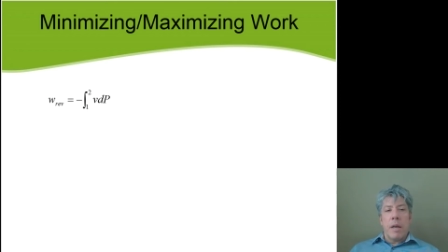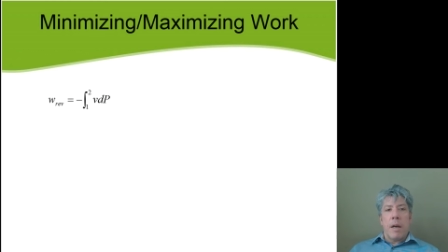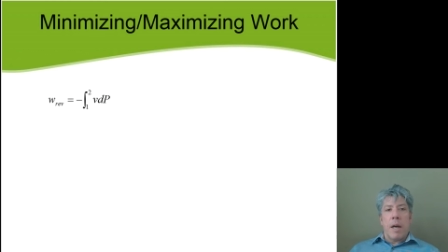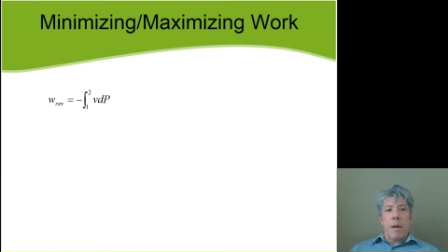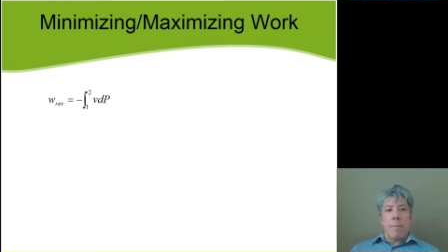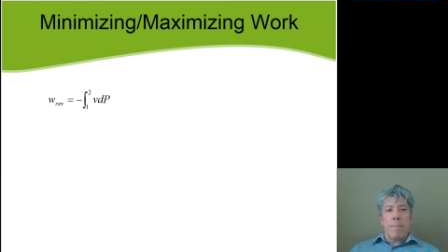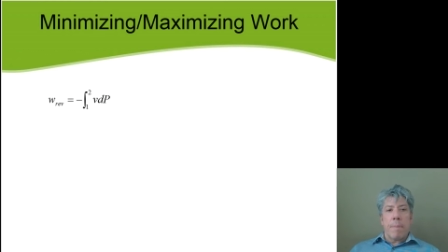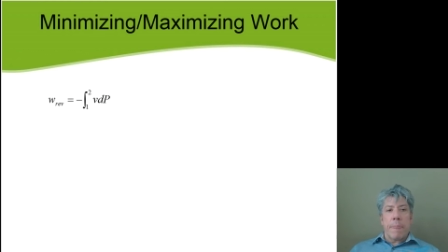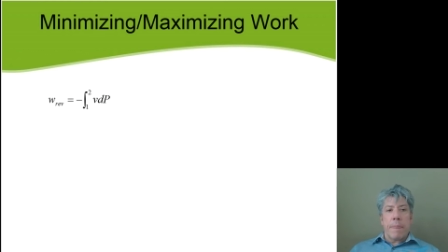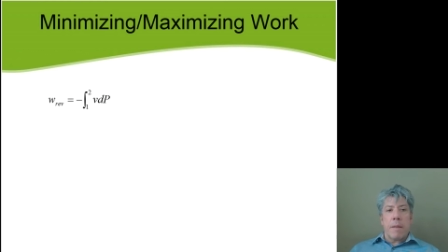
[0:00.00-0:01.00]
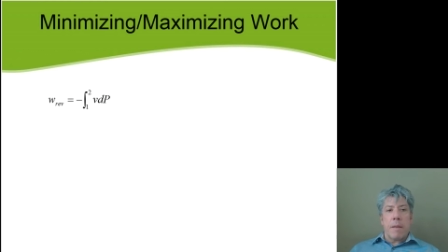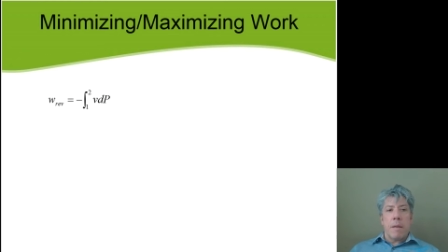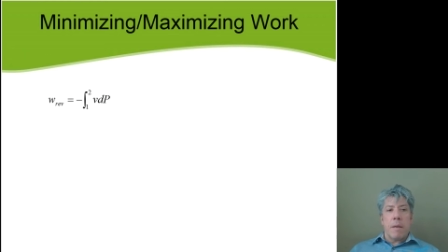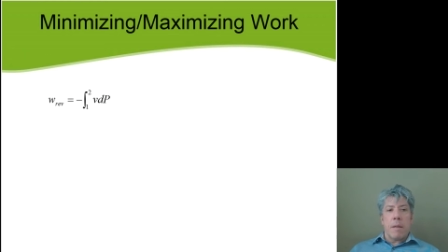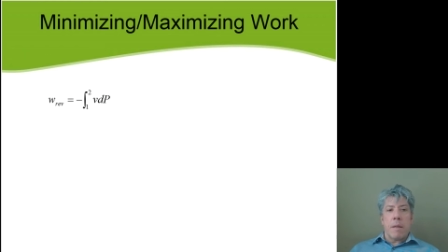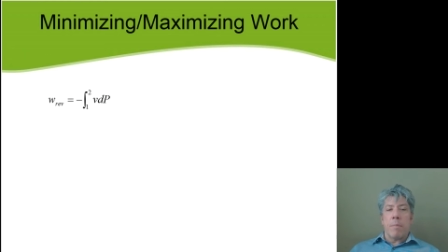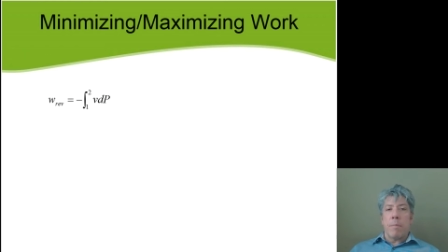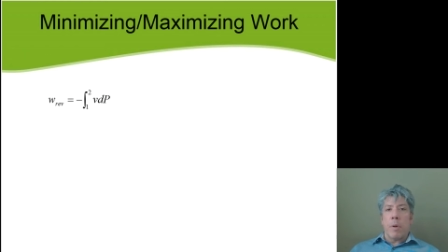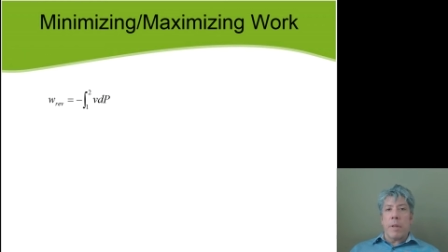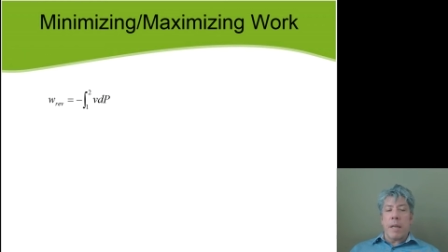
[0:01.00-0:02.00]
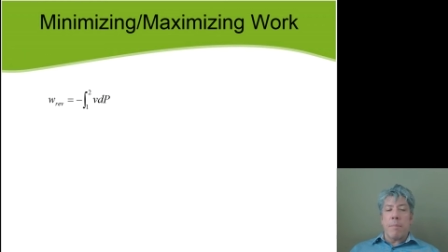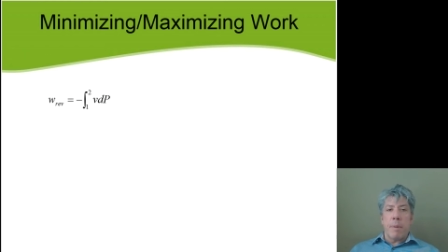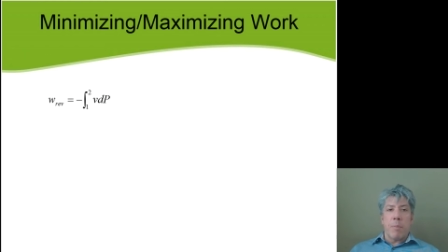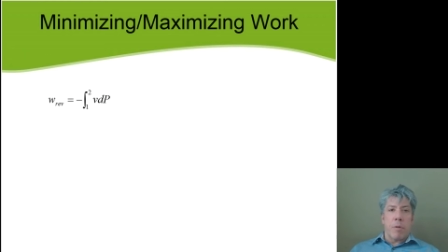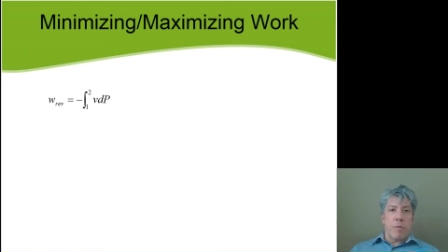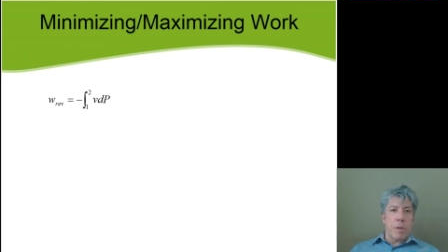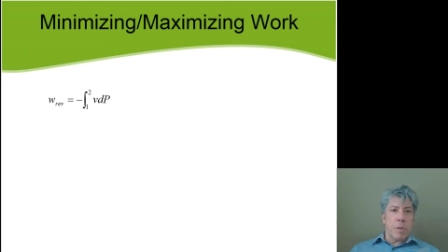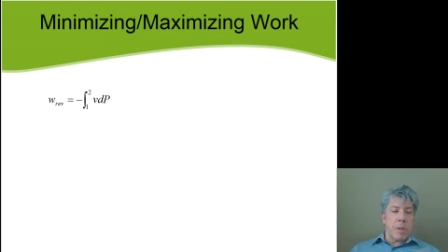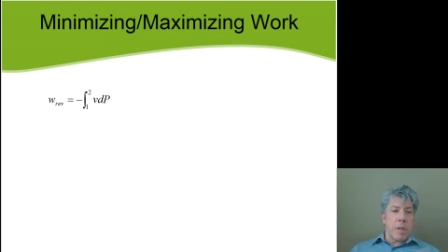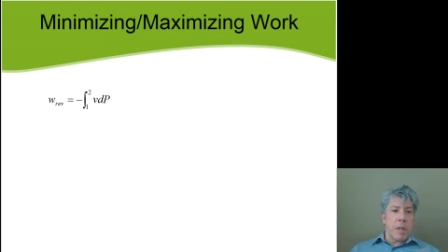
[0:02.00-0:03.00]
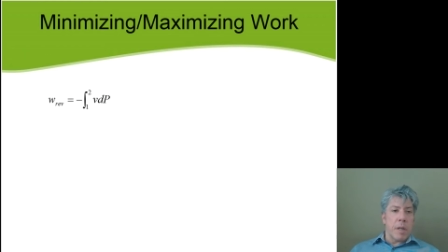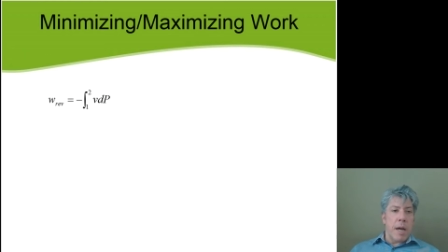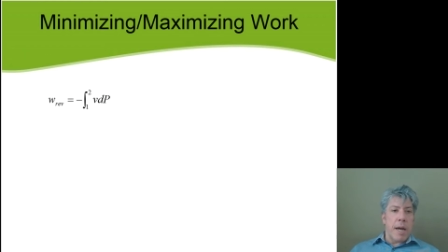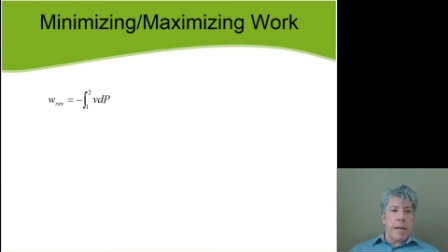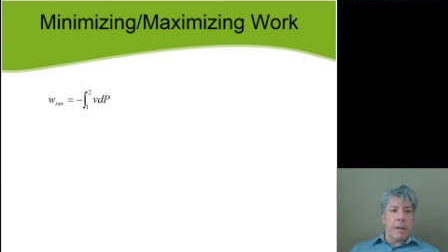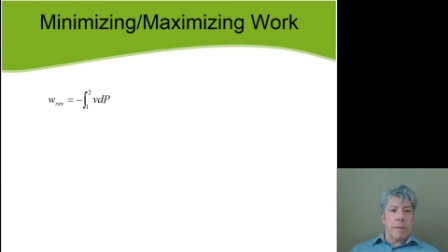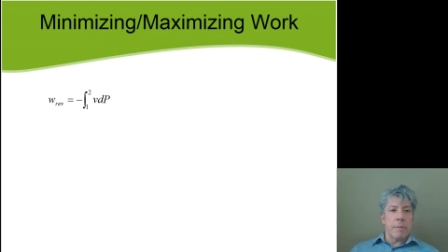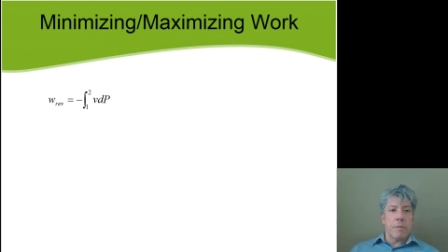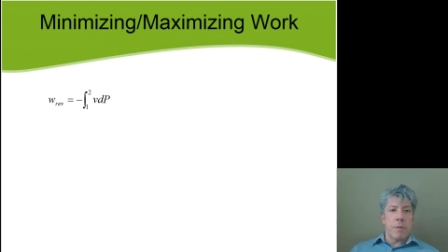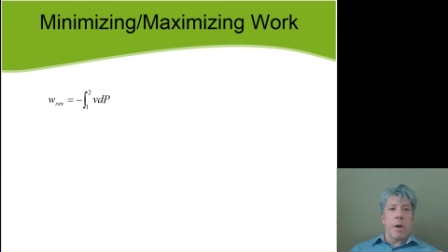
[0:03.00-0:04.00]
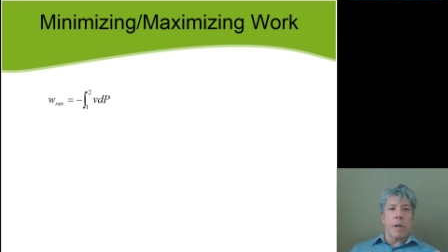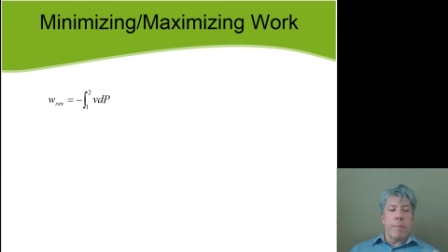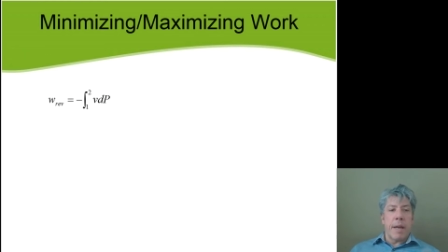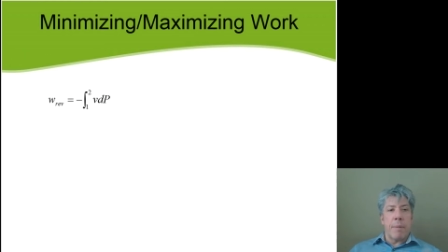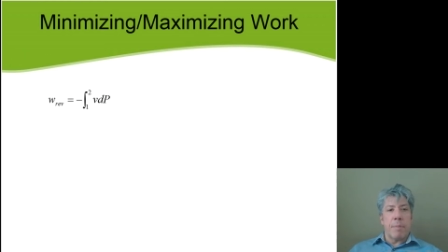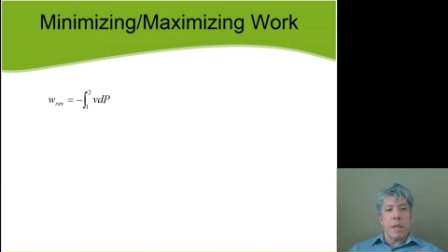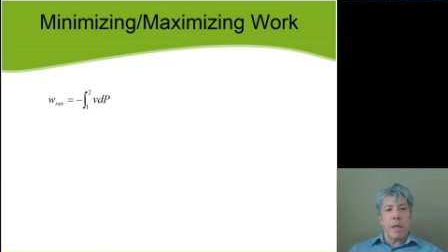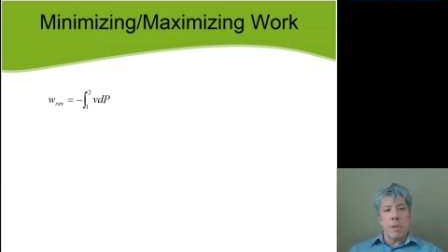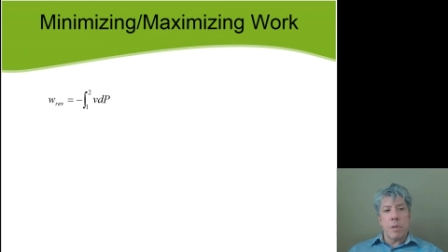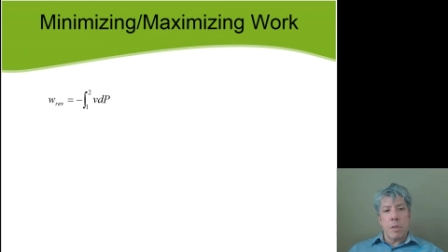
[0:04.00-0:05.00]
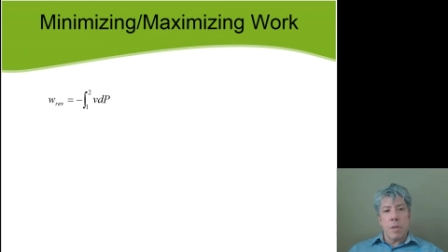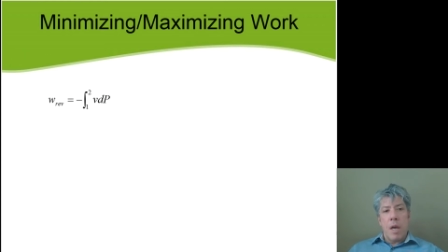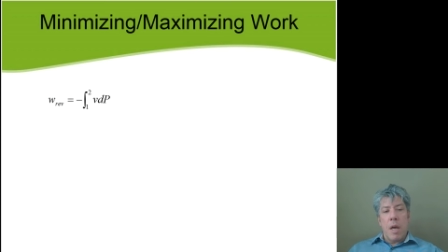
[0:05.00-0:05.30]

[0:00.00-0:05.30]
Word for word: Um, they're more, they can be more efficient in higher volume applications.